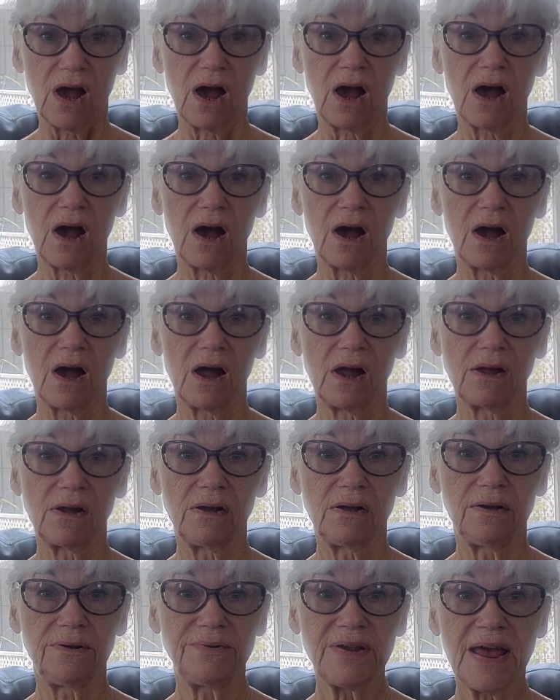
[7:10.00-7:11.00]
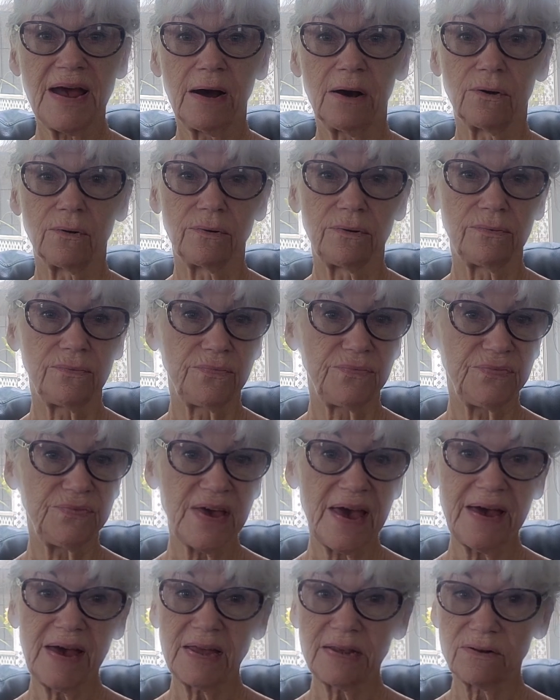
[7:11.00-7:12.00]
Uh, now,
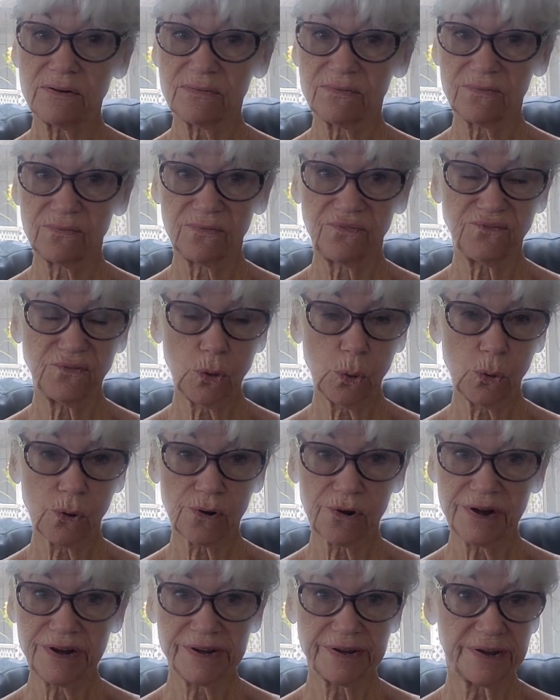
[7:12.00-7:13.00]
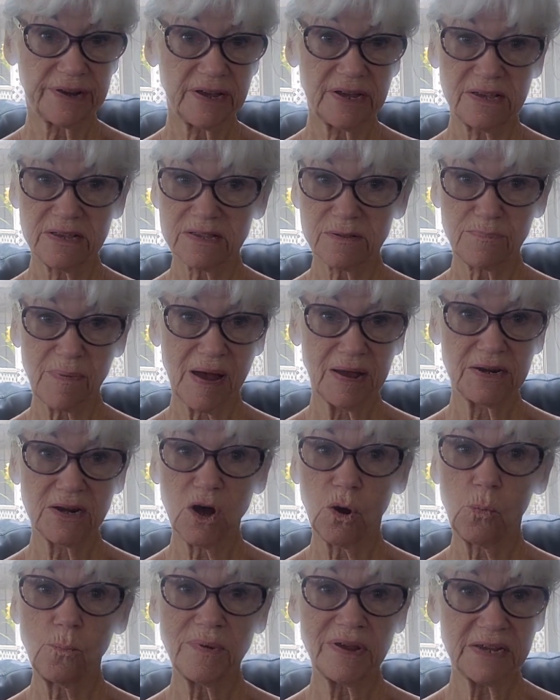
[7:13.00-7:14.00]
that flooring is by
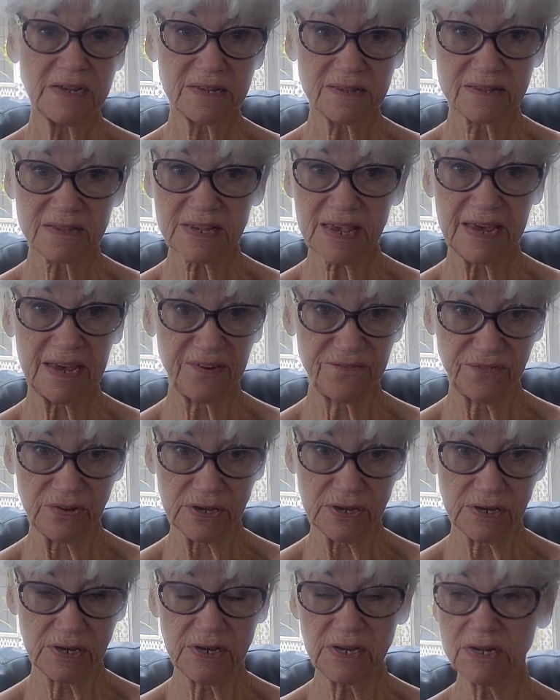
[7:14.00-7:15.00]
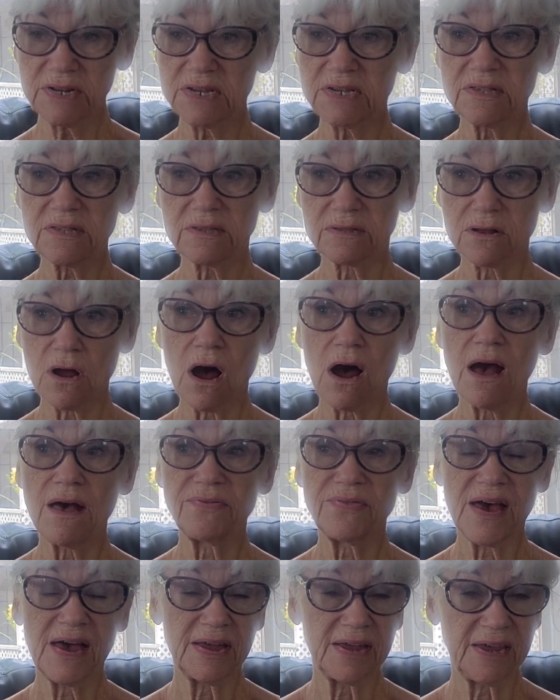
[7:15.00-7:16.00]
no means heavy. It is not
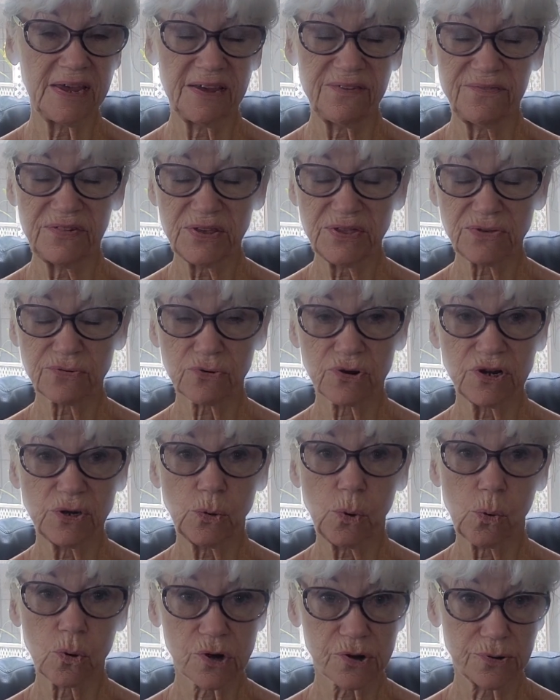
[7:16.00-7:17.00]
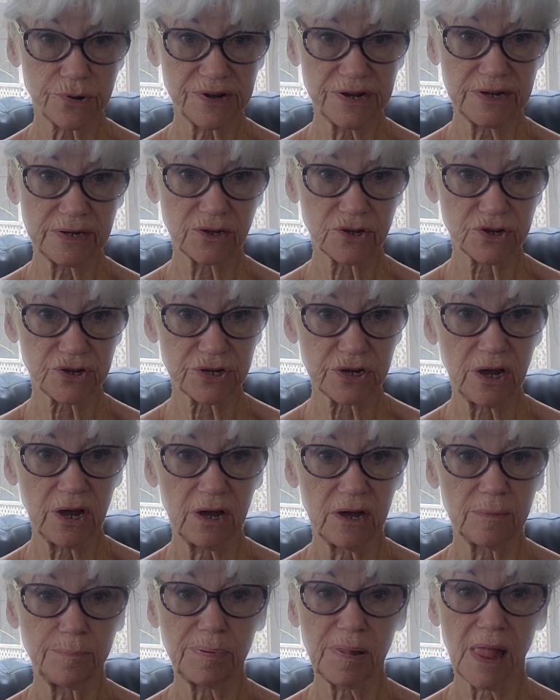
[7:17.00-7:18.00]
that heavy three quarter inch
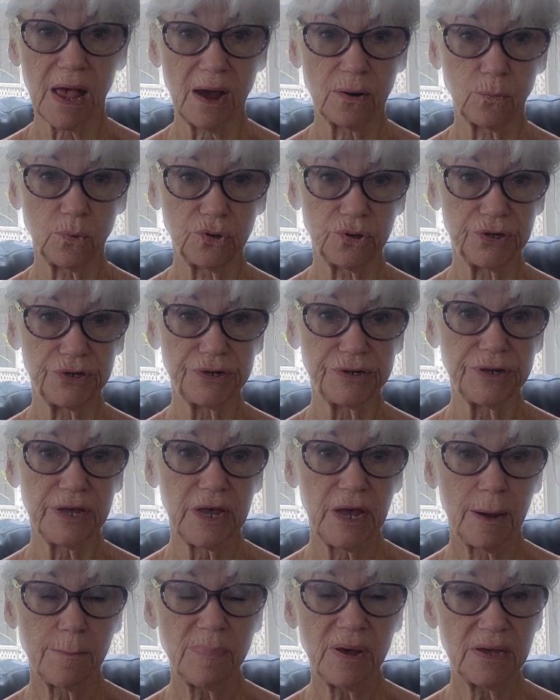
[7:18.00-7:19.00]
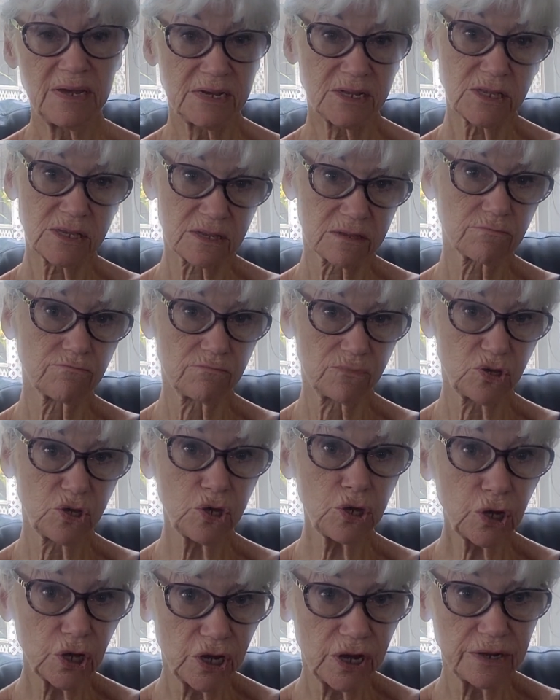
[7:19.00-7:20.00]
uh, plywood, but it's
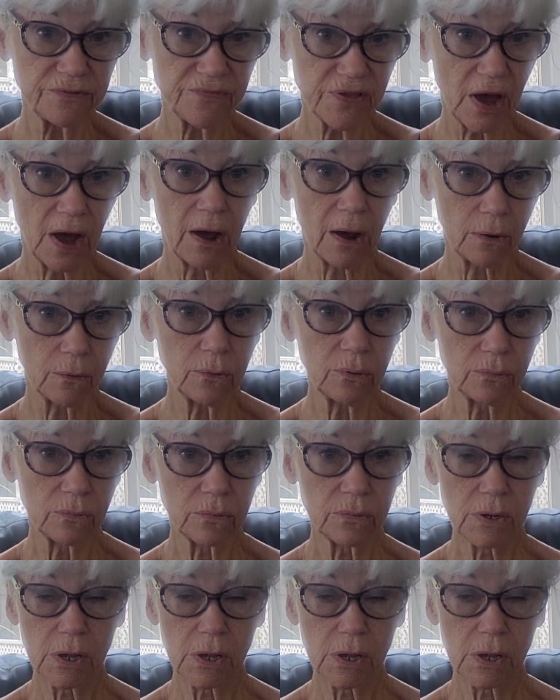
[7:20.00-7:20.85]
good though.